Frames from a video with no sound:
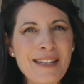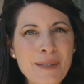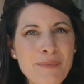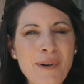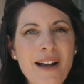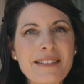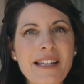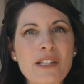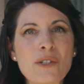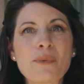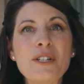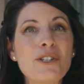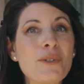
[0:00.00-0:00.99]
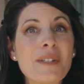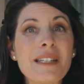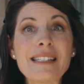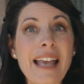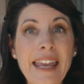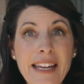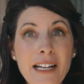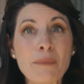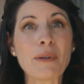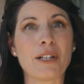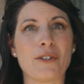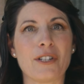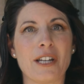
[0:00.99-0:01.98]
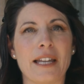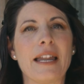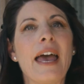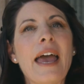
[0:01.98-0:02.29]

This process reduces air pollution